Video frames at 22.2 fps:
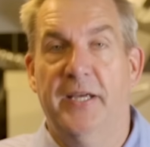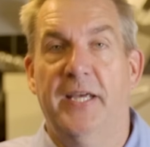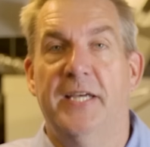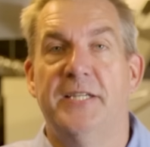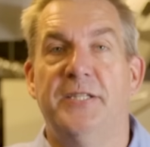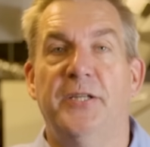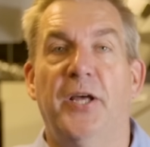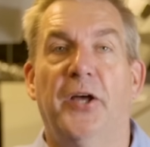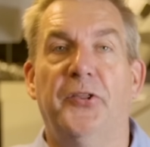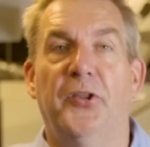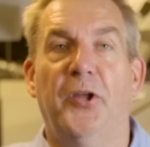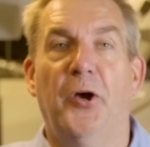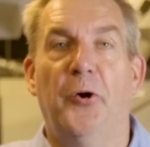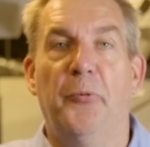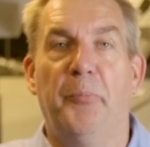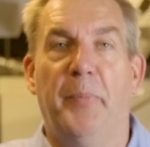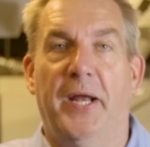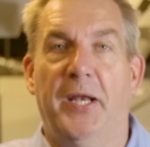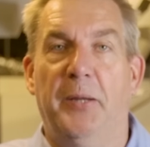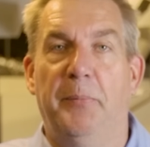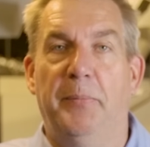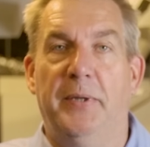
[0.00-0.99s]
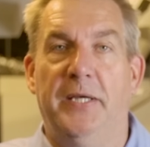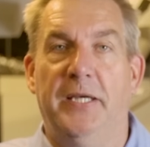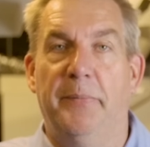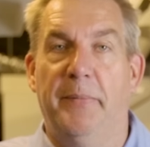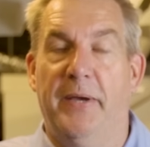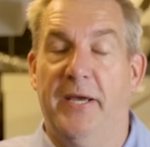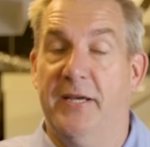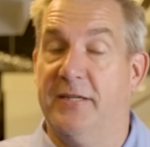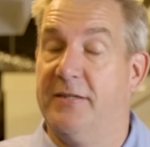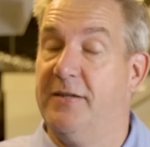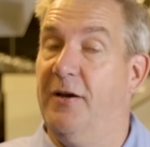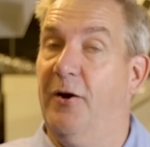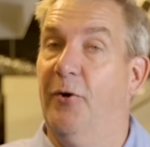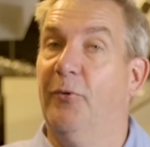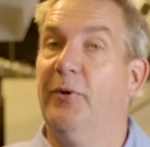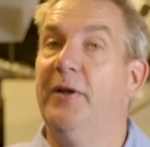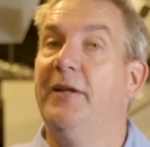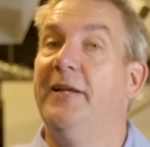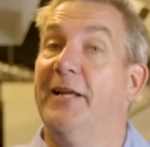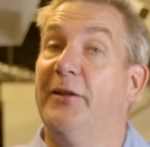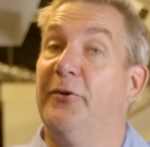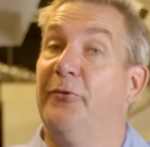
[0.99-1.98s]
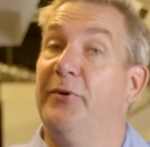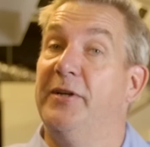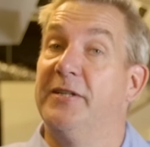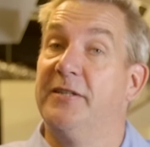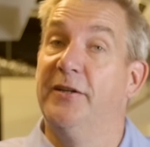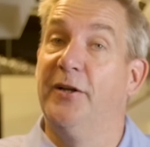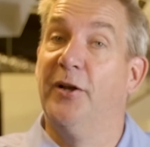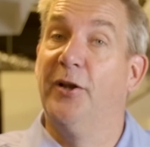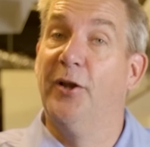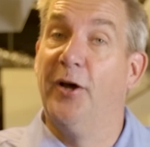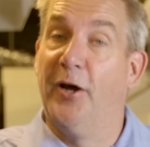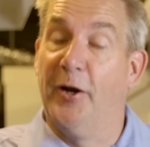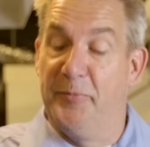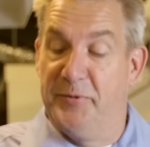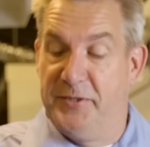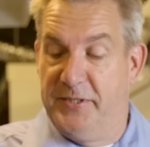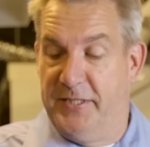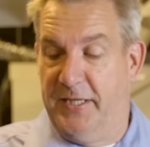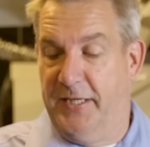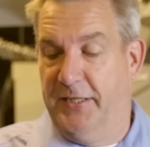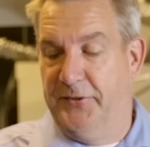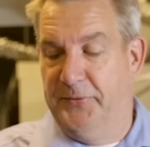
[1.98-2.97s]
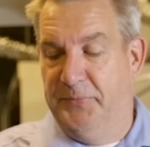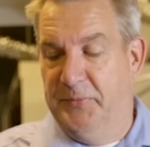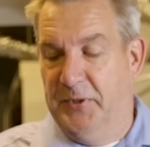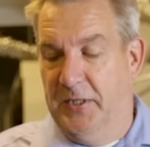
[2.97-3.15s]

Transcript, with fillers: is not known by the BMS, only that there is an alarm state.